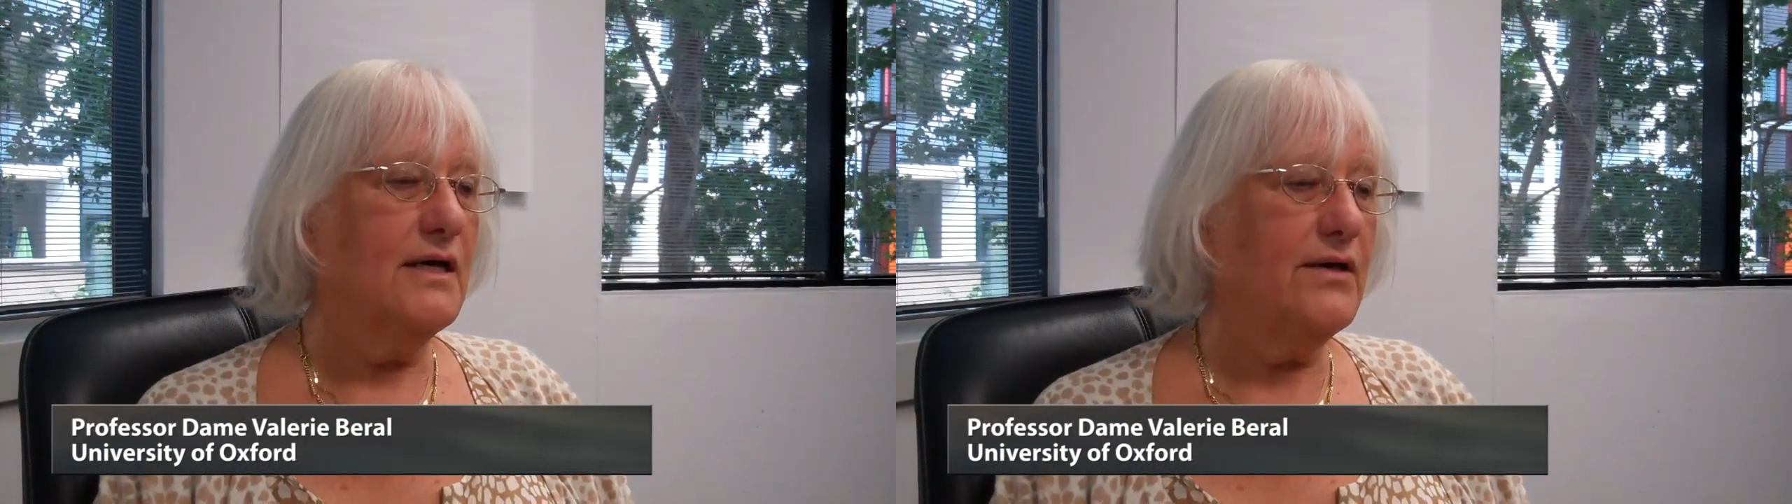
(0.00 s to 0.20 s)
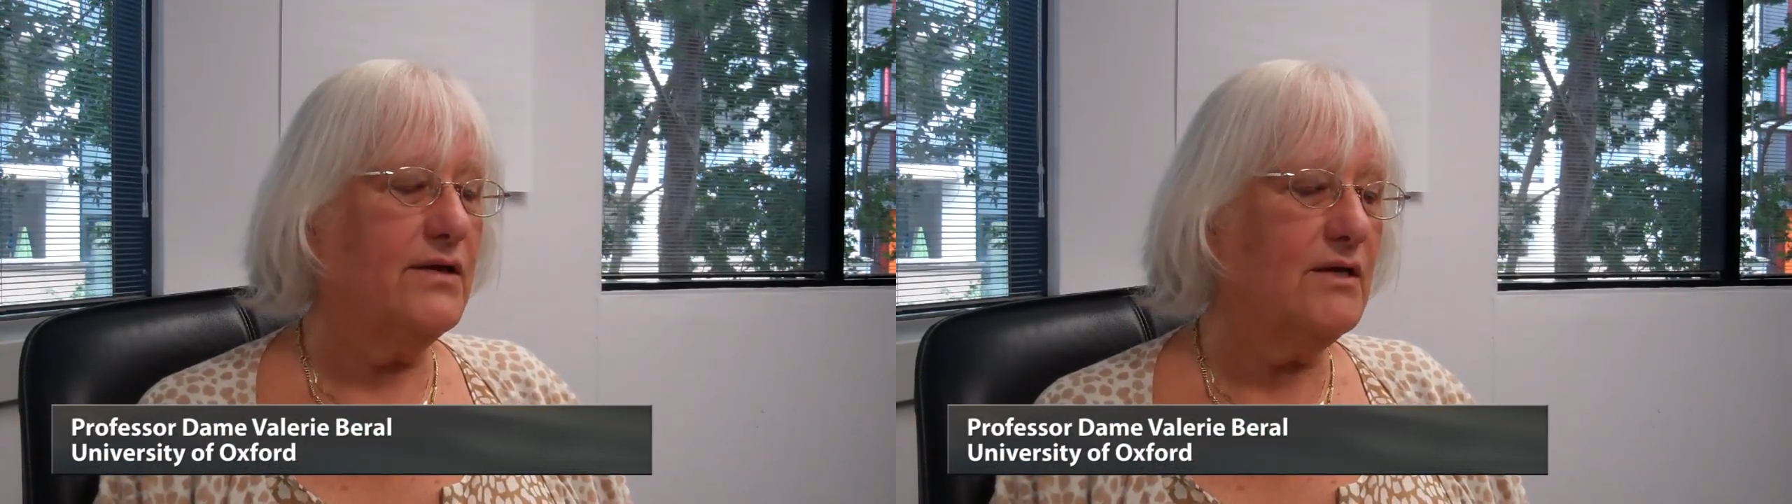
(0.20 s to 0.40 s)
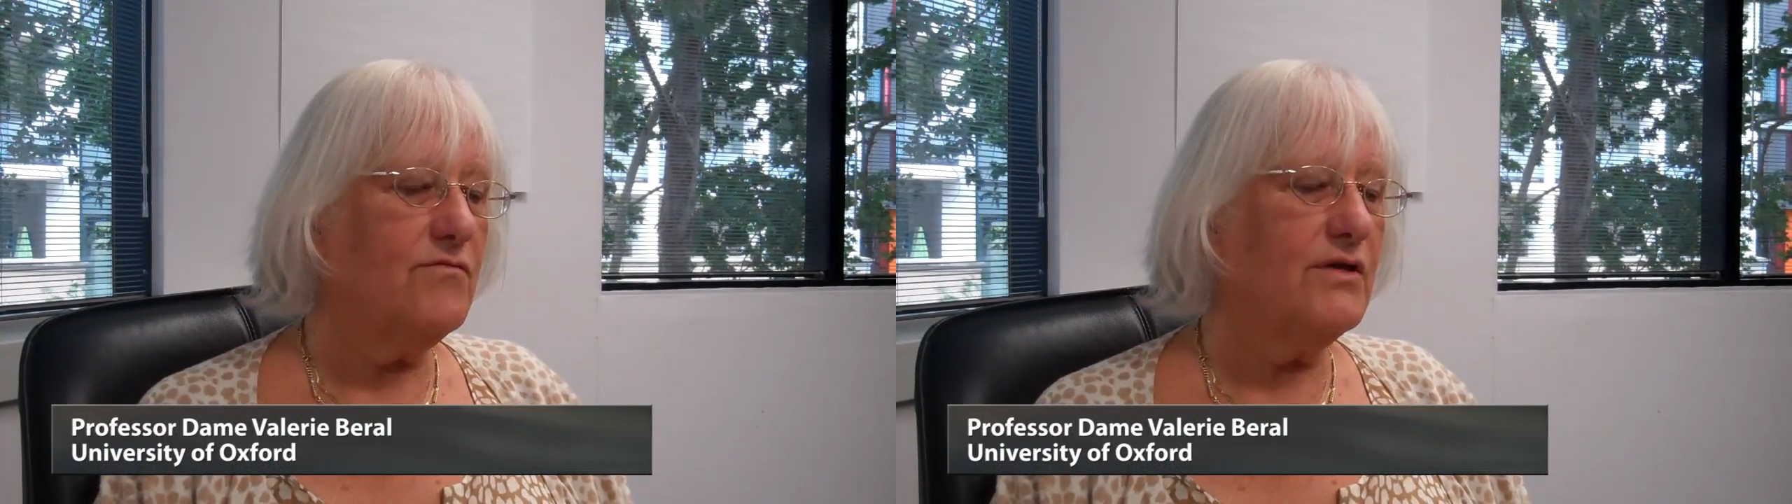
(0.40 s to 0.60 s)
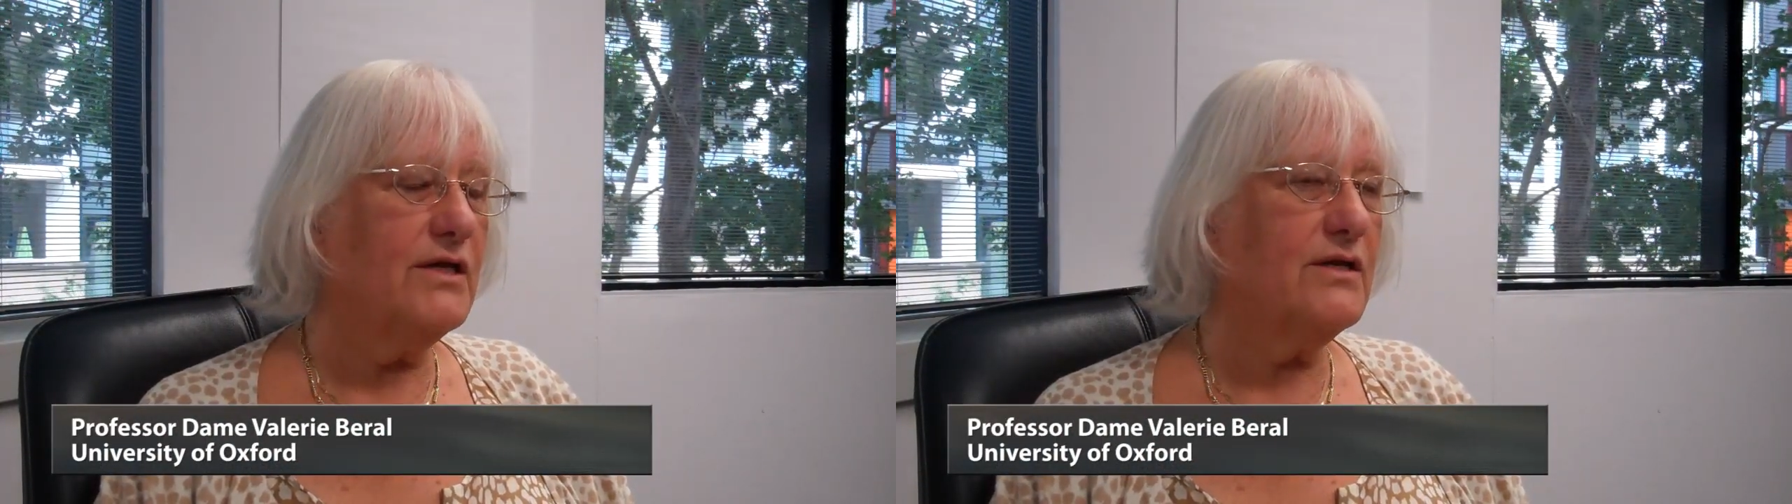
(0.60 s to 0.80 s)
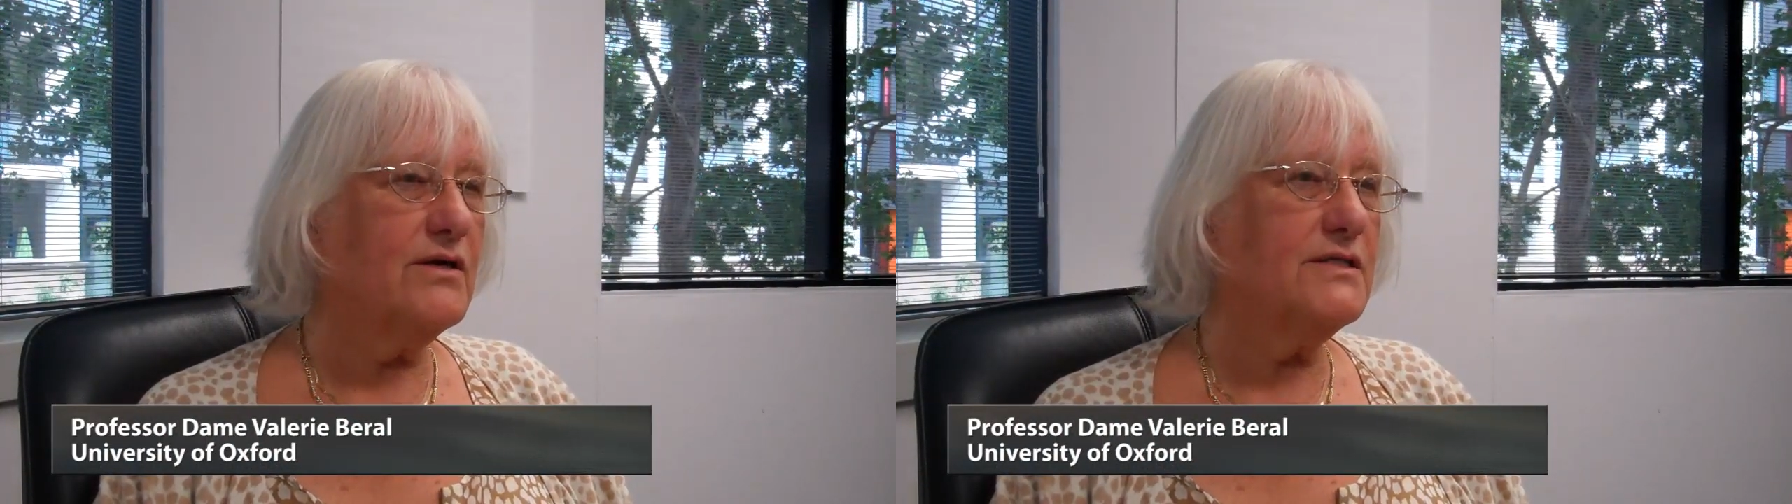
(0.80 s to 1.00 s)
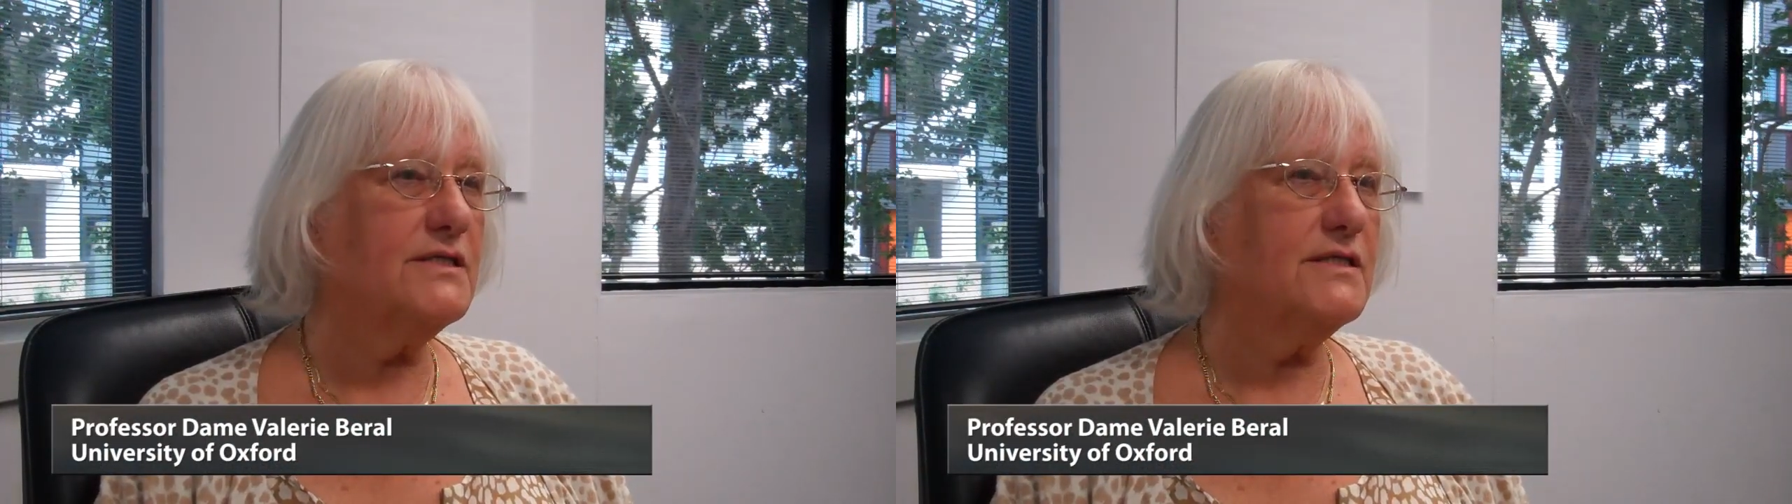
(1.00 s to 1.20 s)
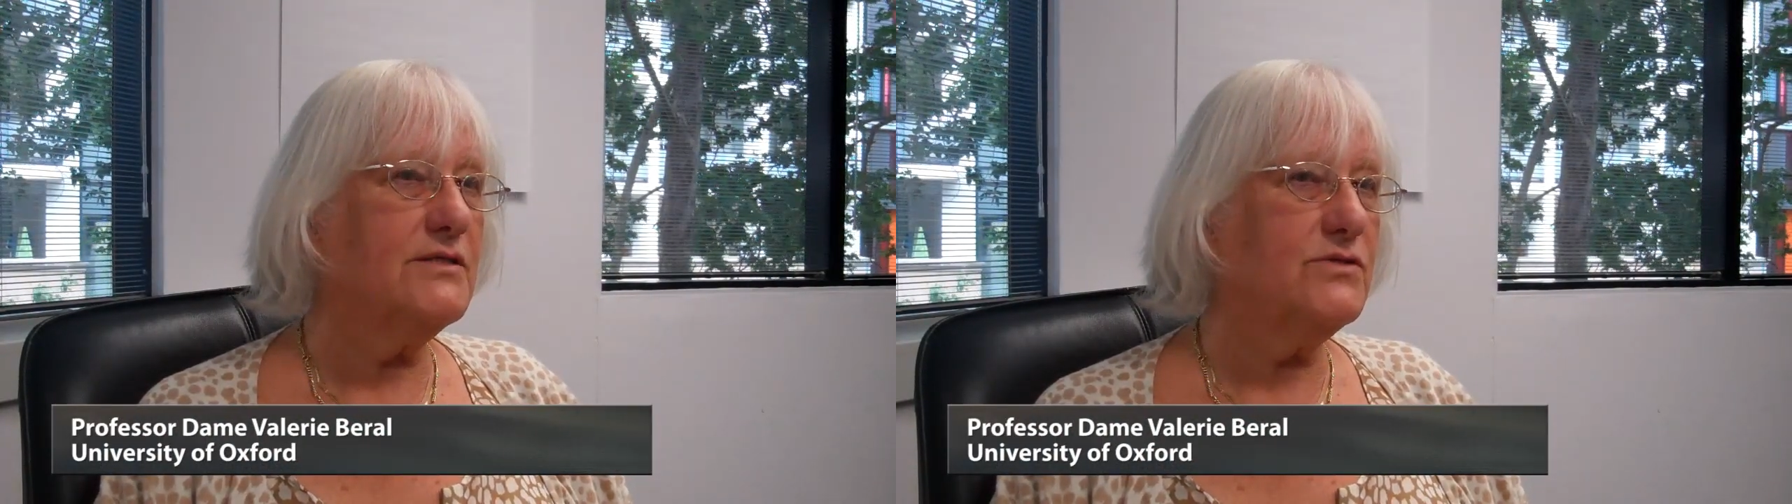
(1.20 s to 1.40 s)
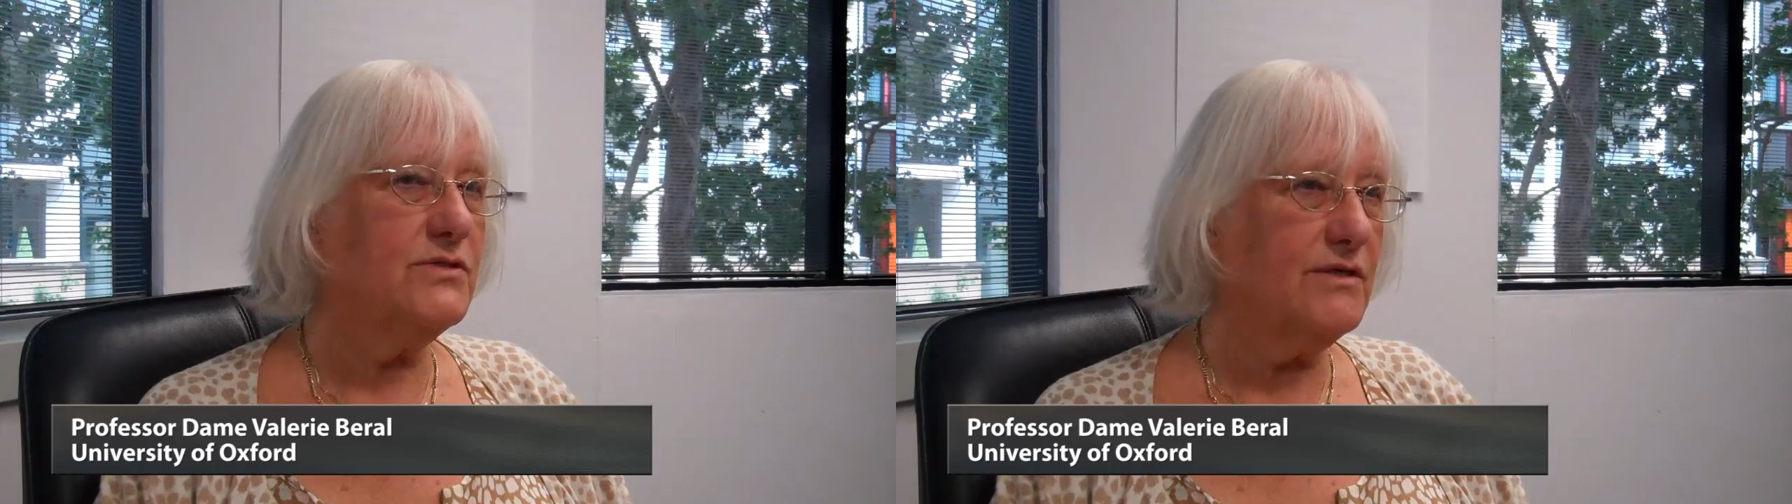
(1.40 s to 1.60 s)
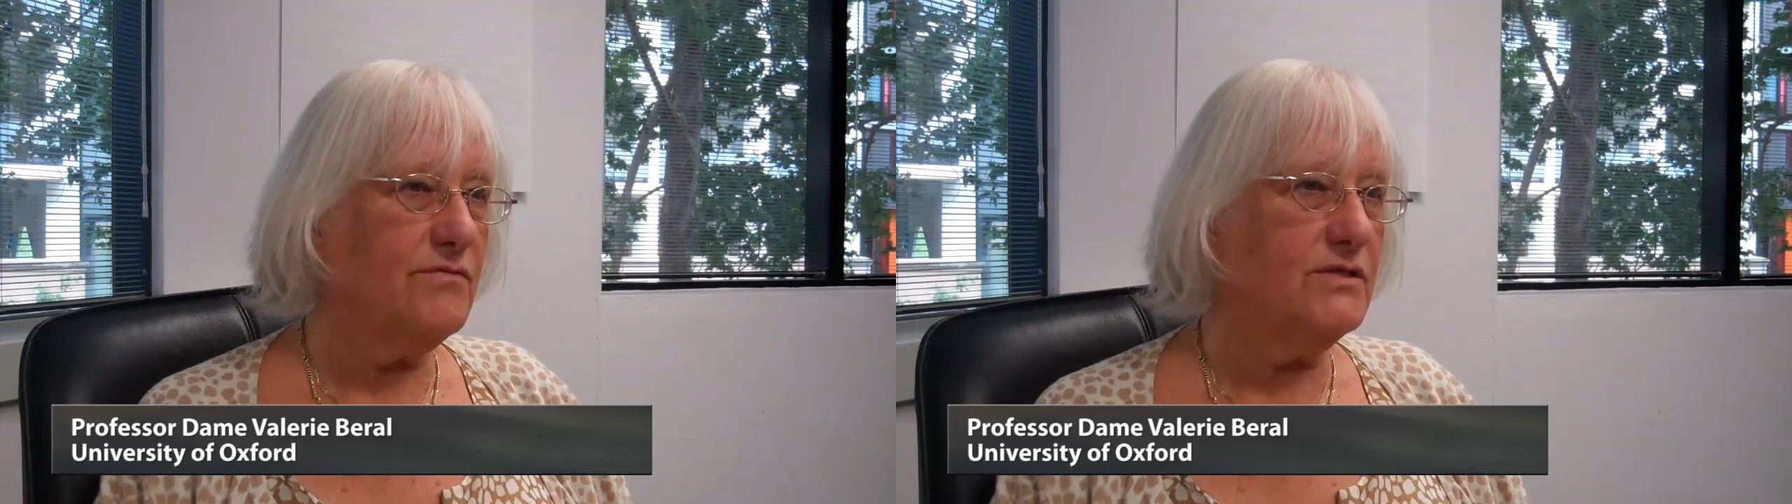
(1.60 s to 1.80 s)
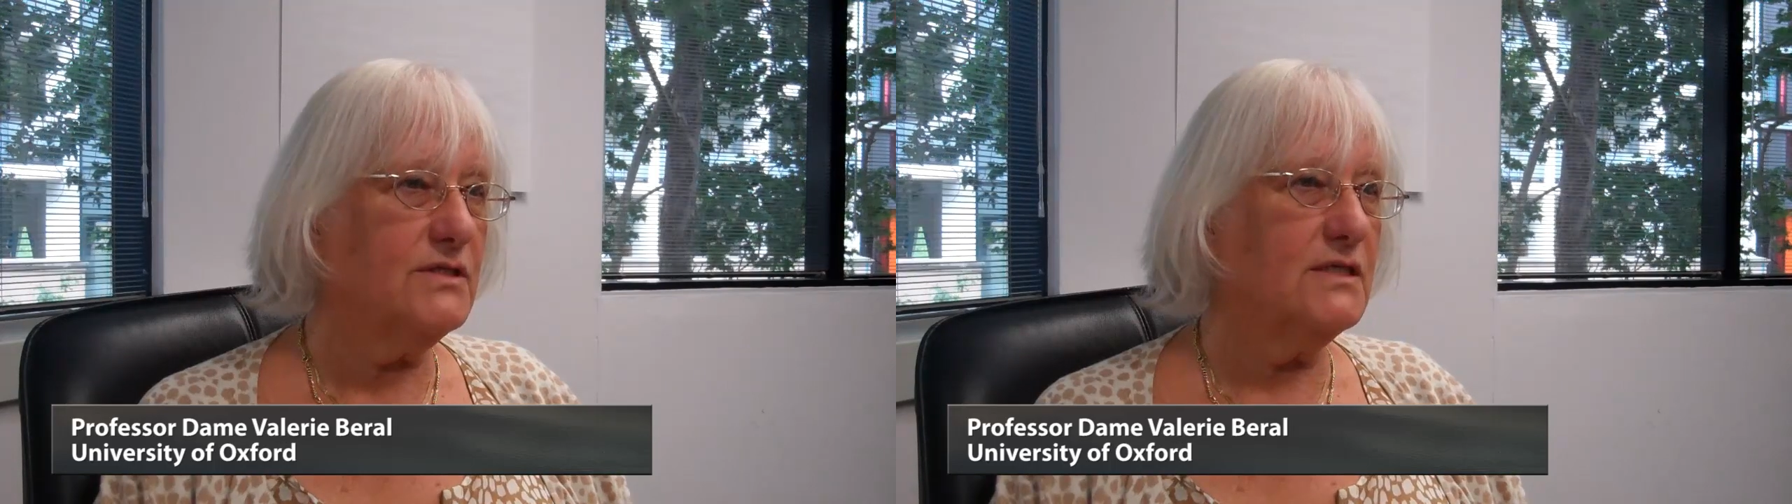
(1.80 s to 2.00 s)
And even in
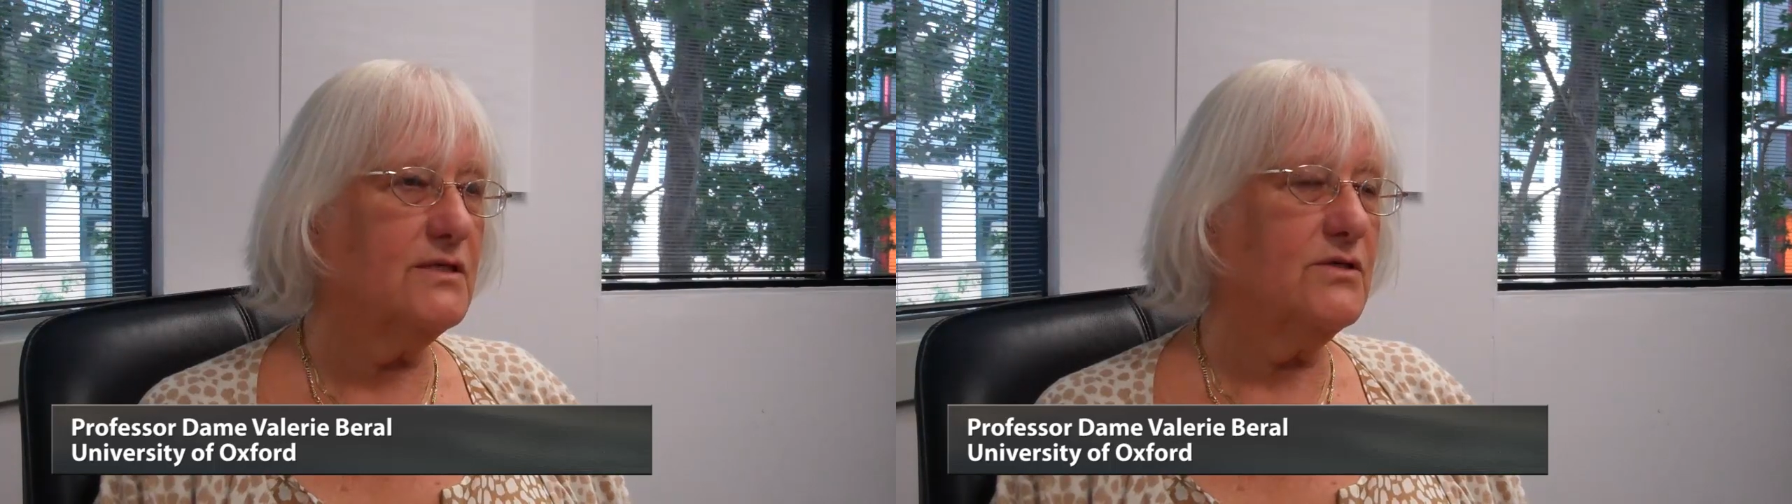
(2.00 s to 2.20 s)
1970